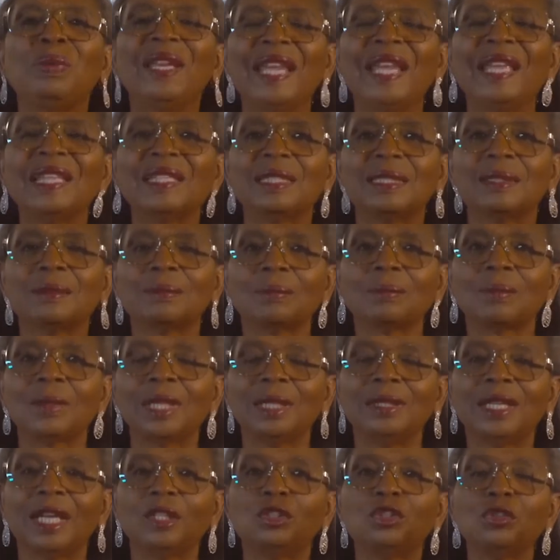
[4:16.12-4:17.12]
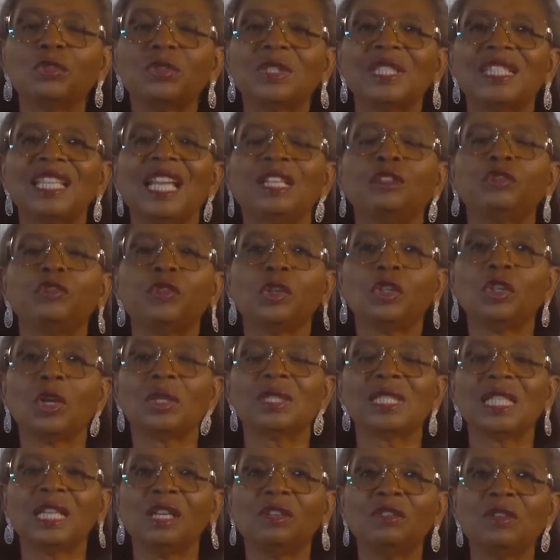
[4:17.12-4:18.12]
place that you've set for
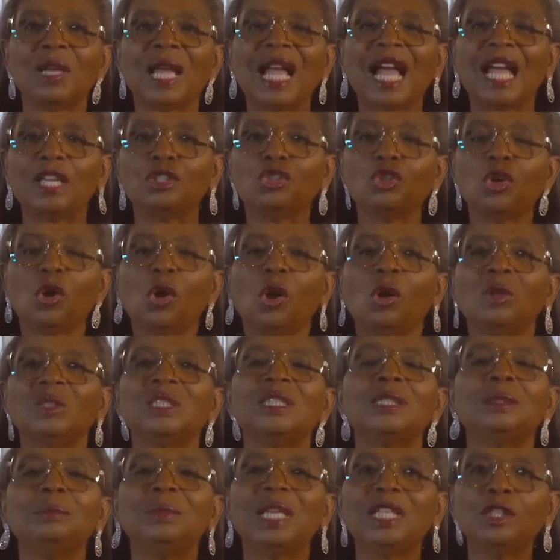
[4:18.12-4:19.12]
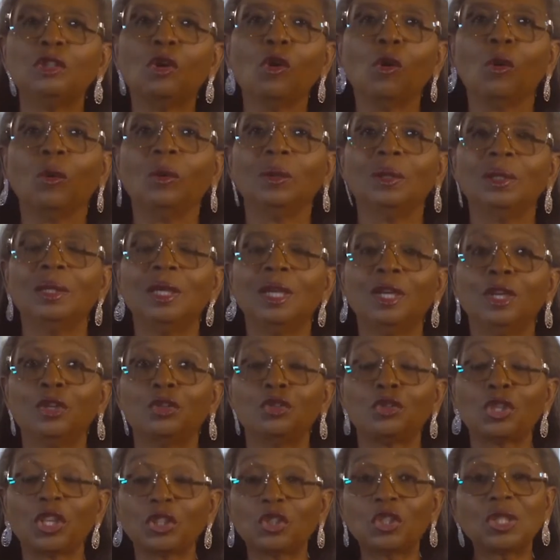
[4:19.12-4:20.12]
yourself as your ultimate goal?
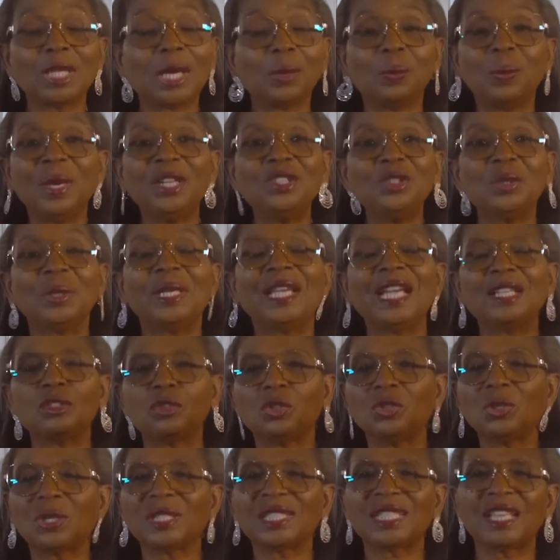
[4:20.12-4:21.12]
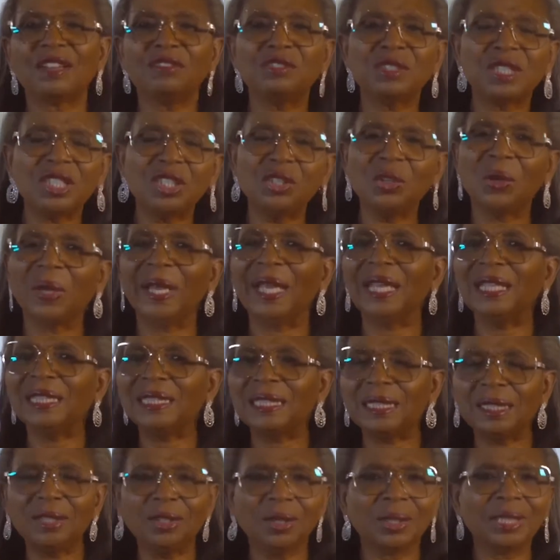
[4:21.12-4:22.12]
Such that when you get to your 70, your
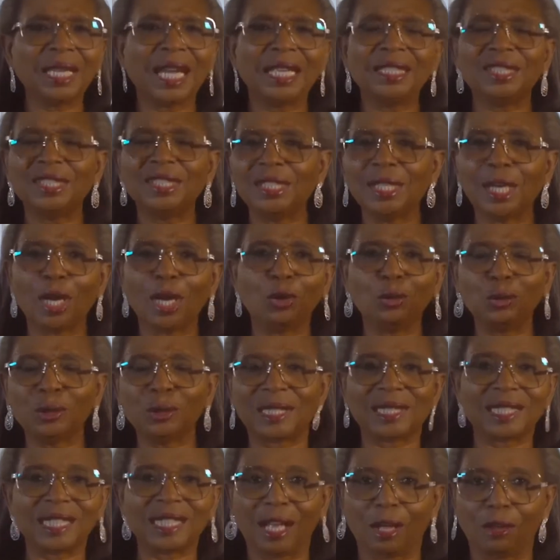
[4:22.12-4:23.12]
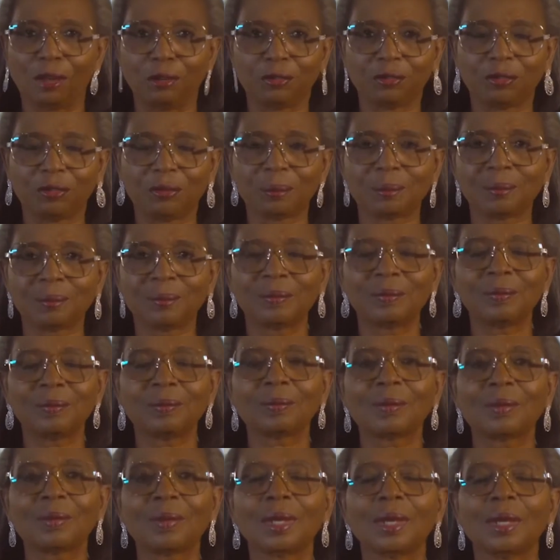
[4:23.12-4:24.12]
80, your 90-year-old self,
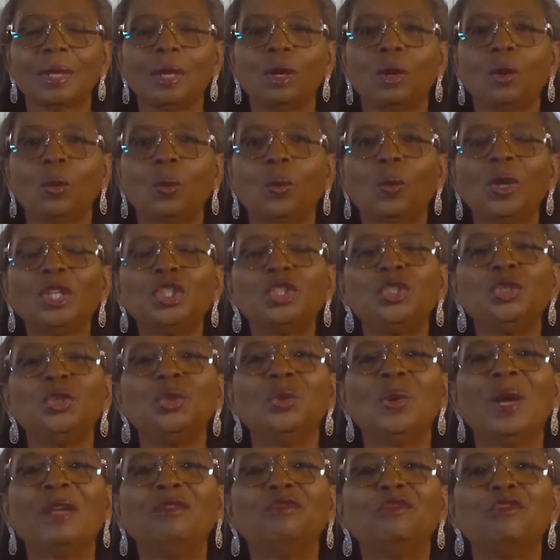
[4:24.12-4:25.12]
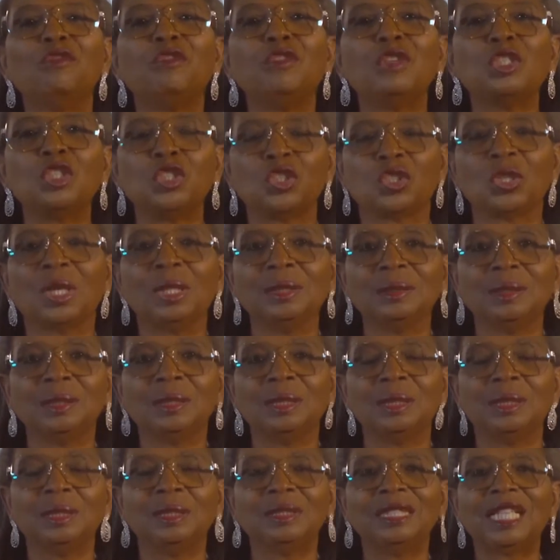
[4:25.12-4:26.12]
what do you envision
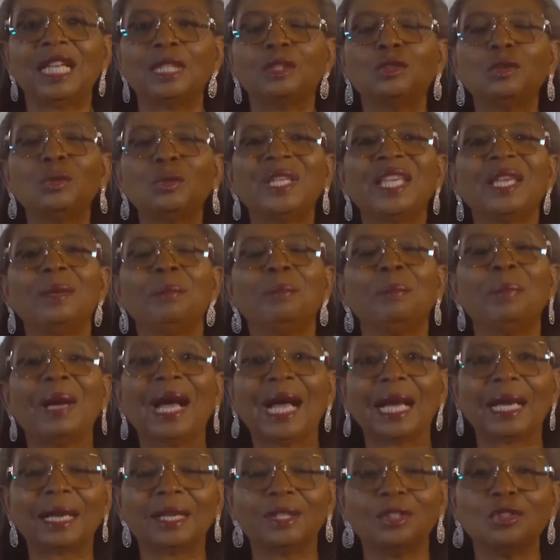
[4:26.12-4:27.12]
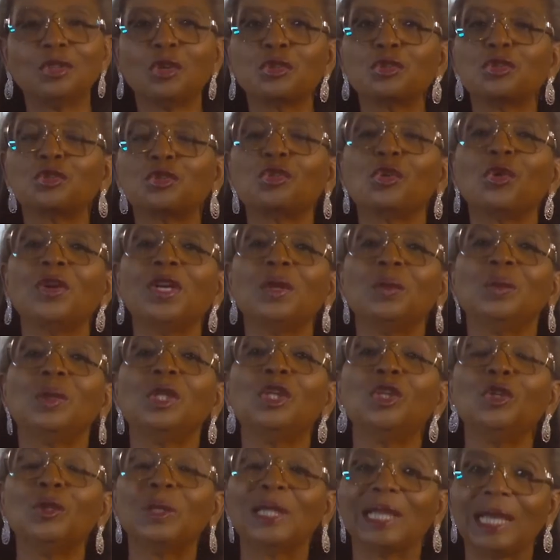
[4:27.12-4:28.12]
that looking back, your story
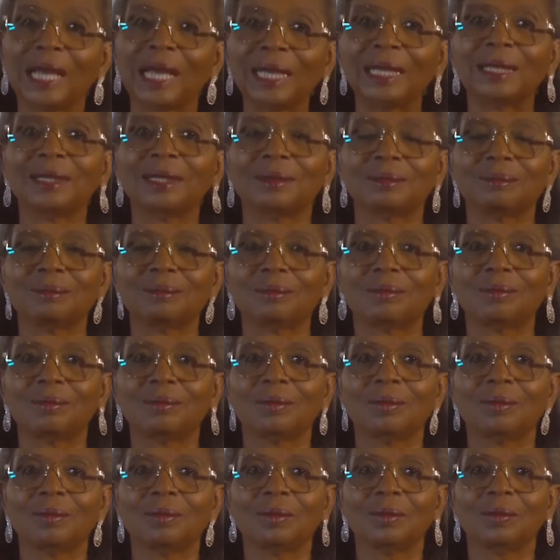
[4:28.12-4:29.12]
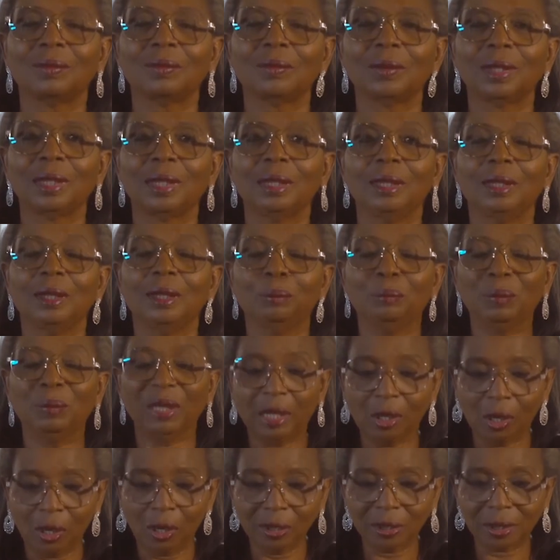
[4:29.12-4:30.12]
would look like?
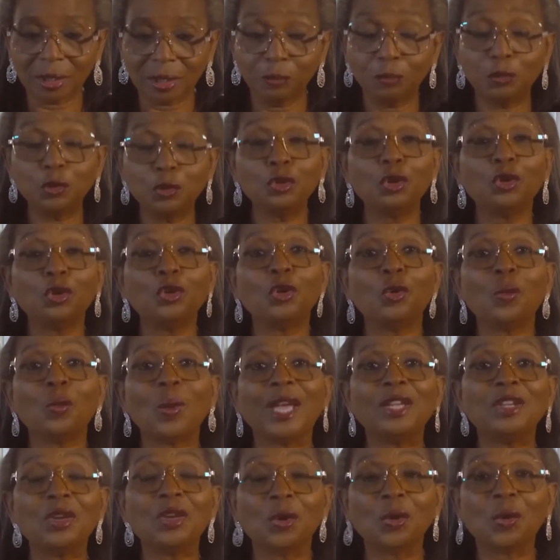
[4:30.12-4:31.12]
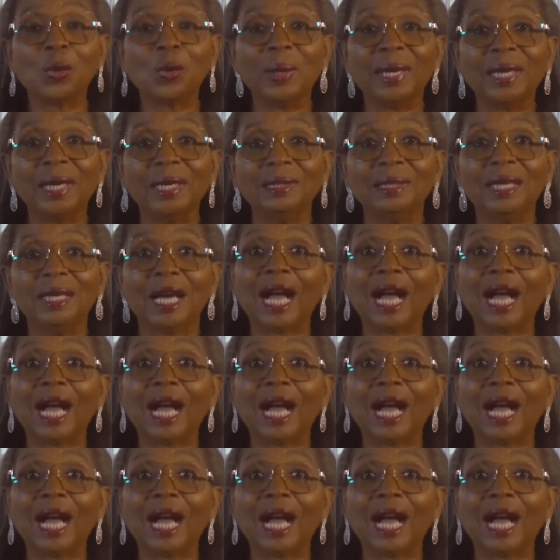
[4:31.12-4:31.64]
Because if you don't know where you're going,